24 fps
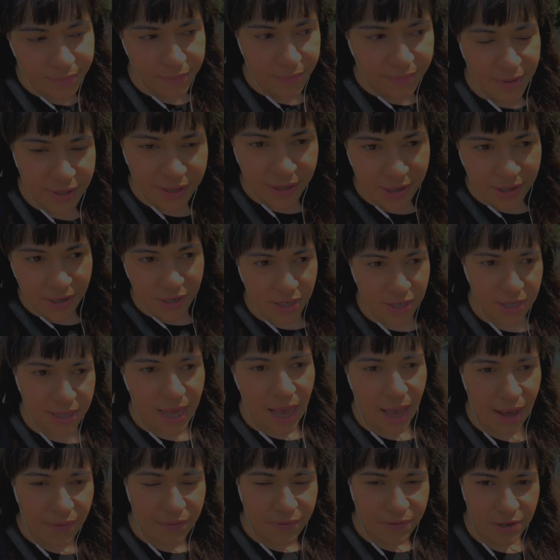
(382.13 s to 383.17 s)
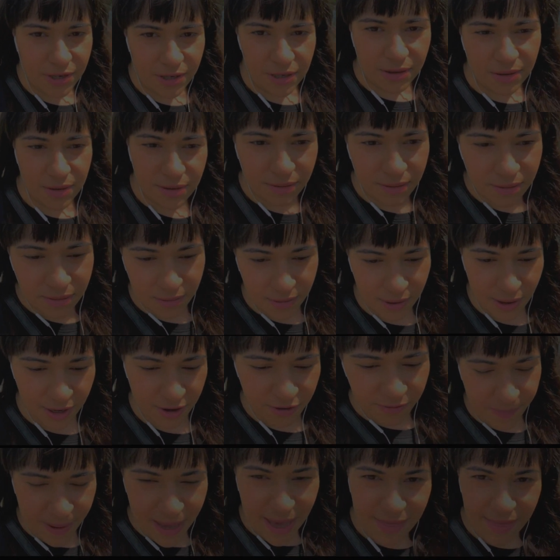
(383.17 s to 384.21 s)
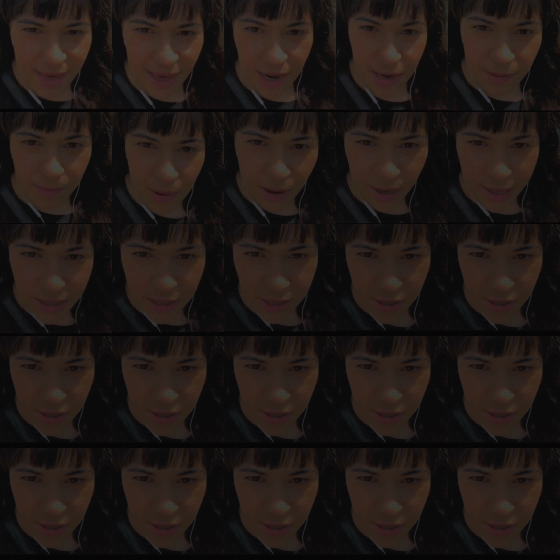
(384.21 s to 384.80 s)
So you just have to kind of bear that in mind